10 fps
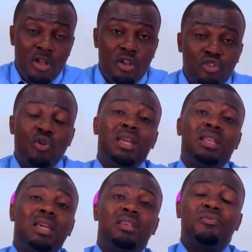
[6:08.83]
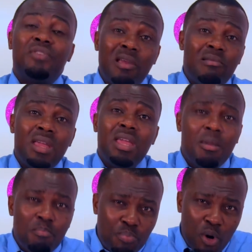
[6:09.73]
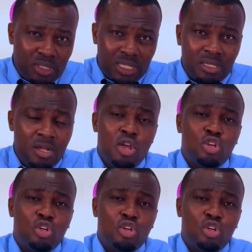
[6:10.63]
So it is very important